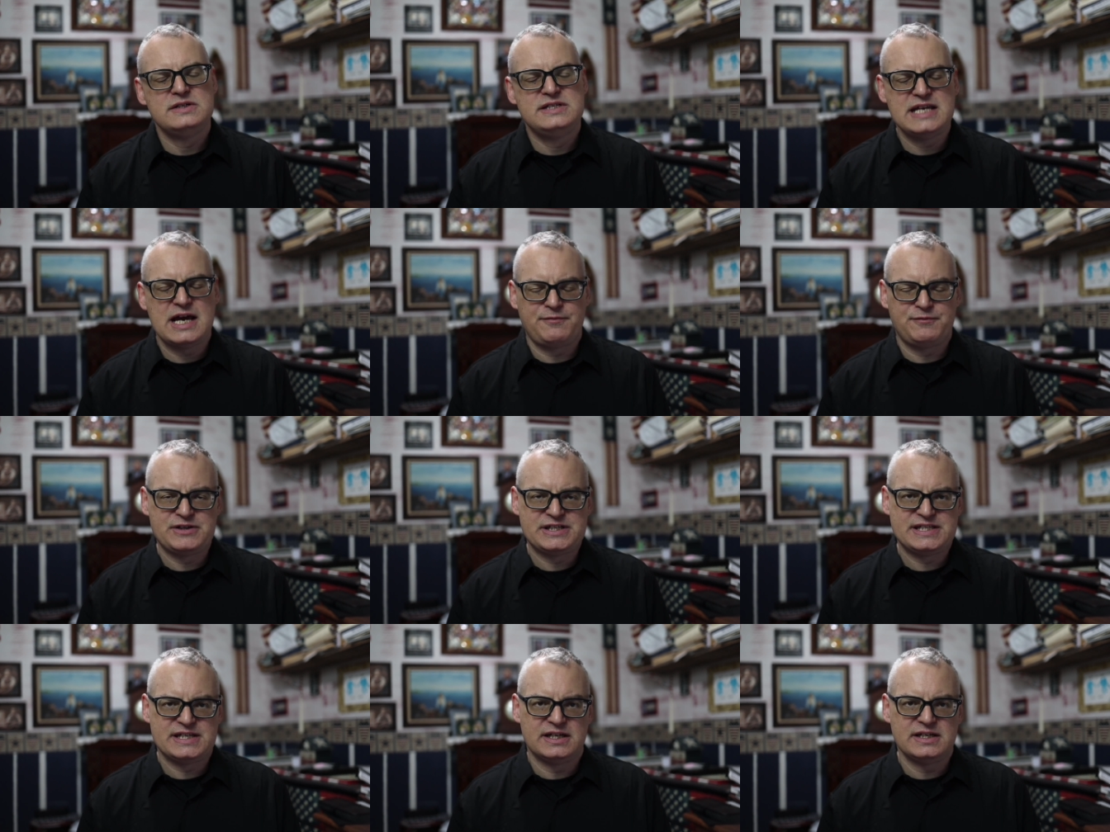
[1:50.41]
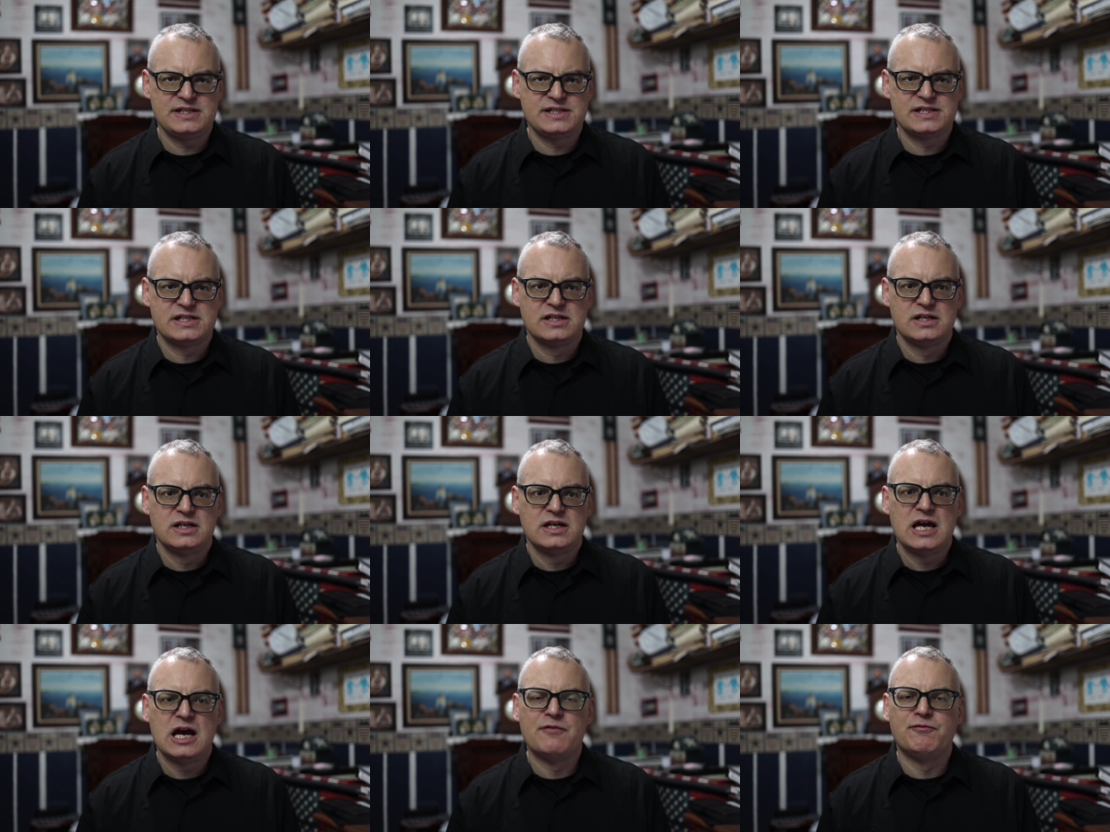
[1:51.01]
deficits
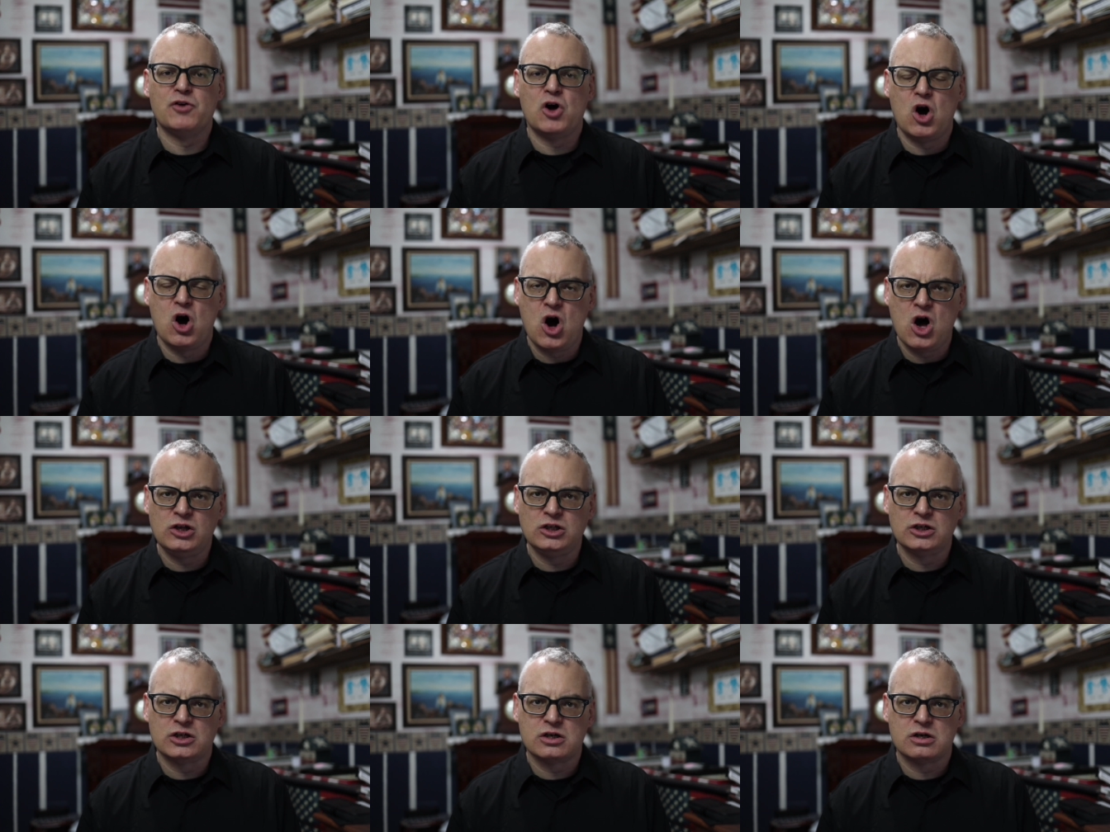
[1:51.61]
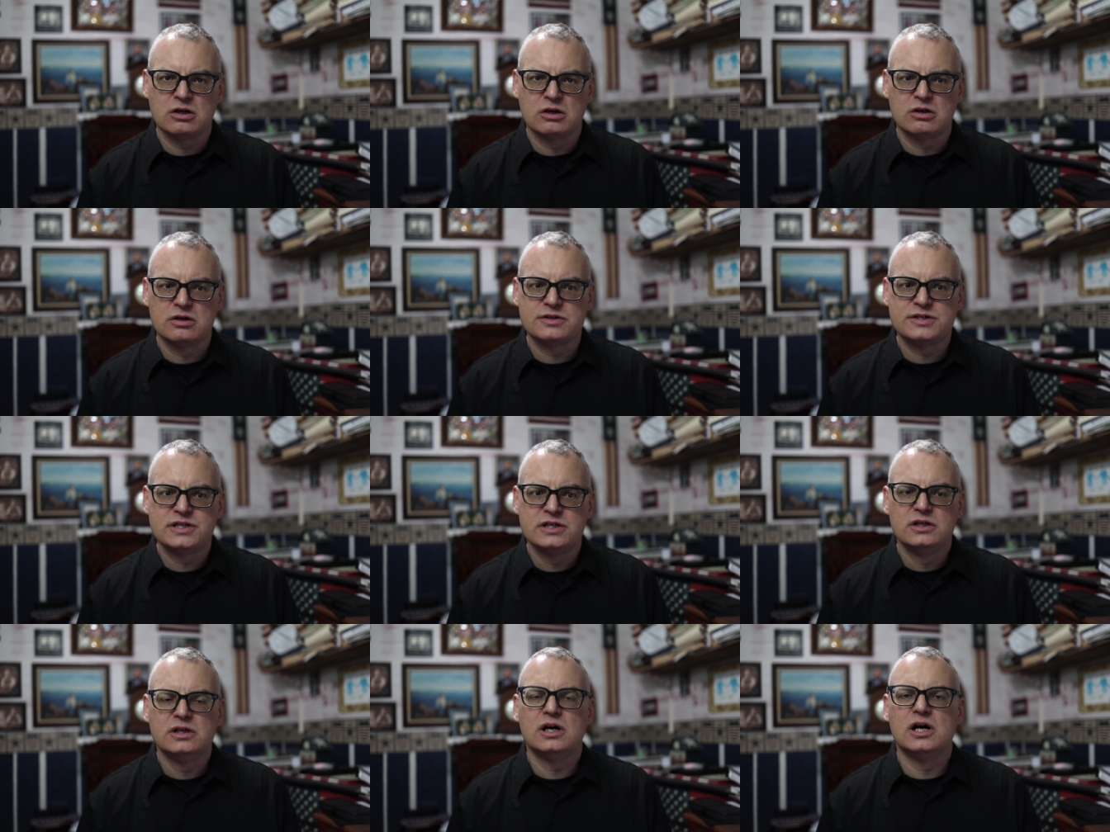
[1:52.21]
have all
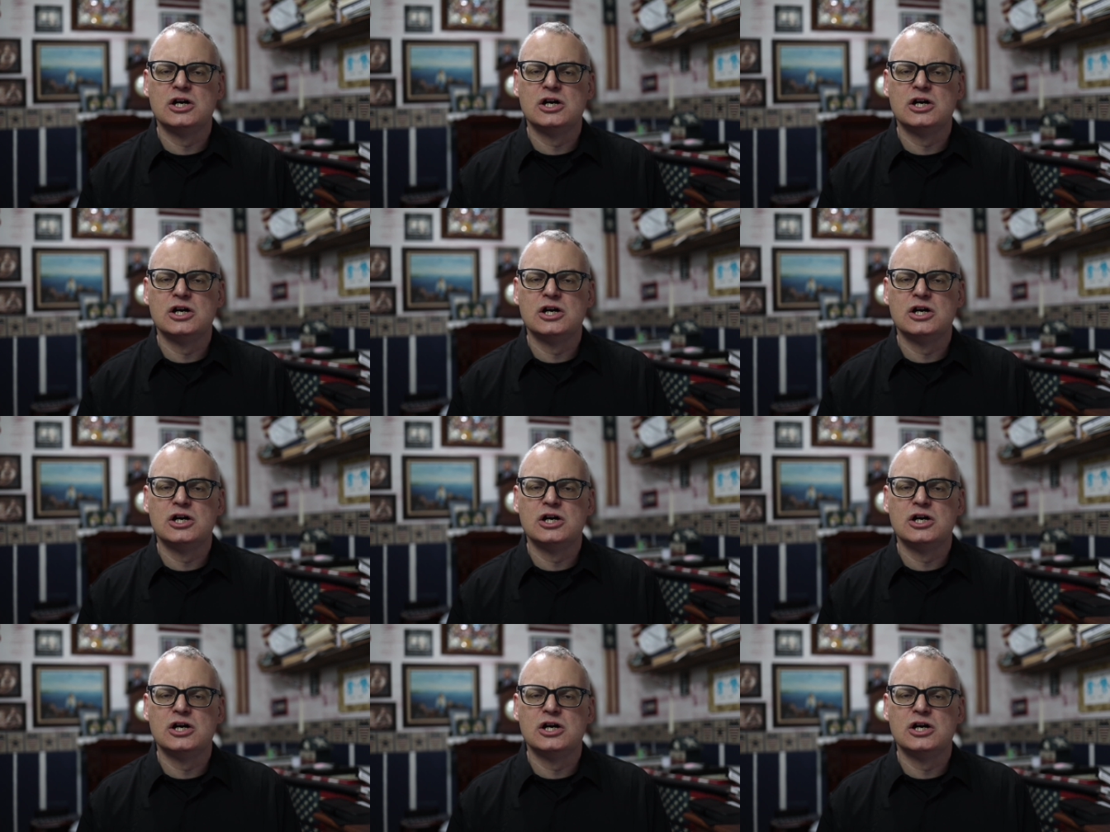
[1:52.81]
occurred